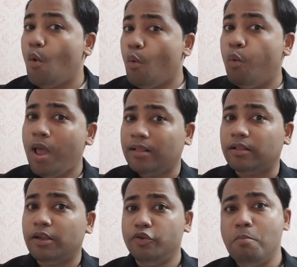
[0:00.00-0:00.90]
Well,
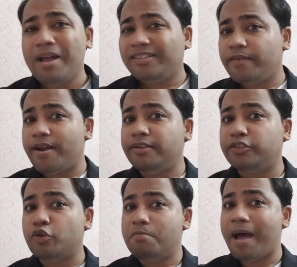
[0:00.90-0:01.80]
you must have
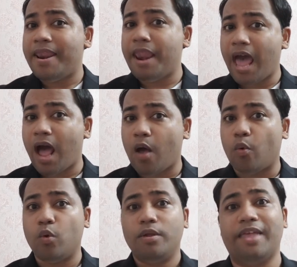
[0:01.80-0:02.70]
understood by now
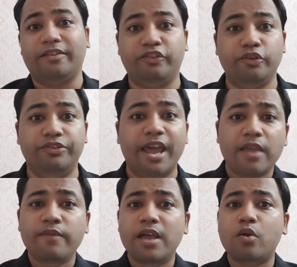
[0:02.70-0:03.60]
that today
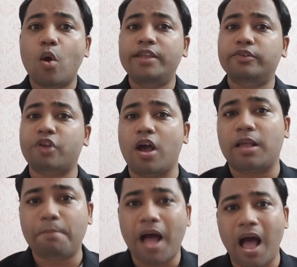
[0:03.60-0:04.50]
we are going to talk
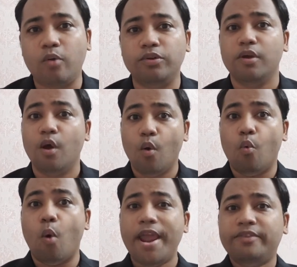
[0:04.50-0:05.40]
about
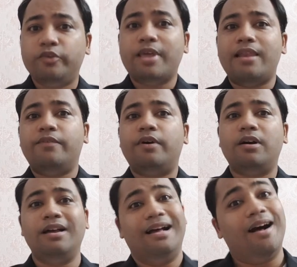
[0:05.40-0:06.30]
ways to deliver
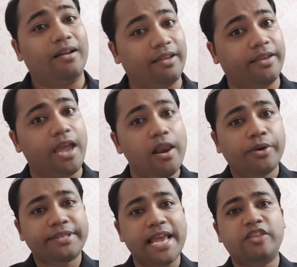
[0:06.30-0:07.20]
a killer
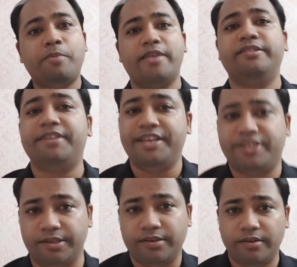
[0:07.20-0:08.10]
sales
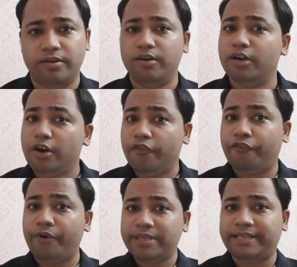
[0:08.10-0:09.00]
presentation.
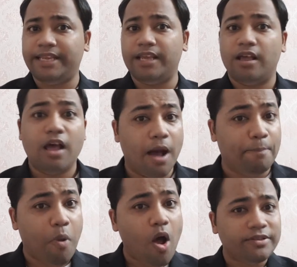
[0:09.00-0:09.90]
Firstly, a
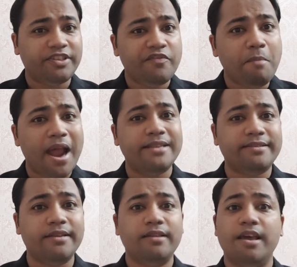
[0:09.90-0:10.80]
positive
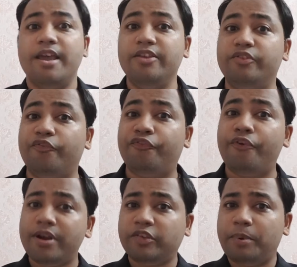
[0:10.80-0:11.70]
mindset is the
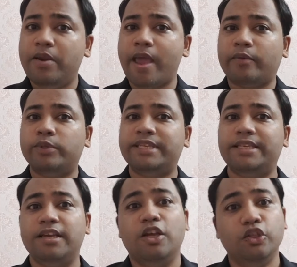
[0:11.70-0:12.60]
first prerequisite
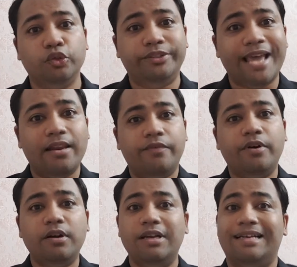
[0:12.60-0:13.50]
to deliver
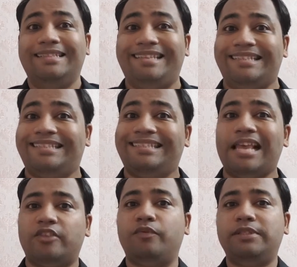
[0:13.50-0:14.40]
a
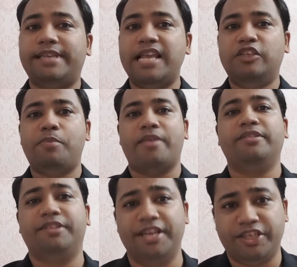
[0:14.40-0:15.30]
successful sales
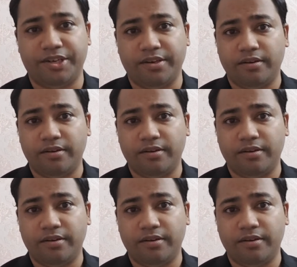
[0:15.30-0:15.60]
presentation.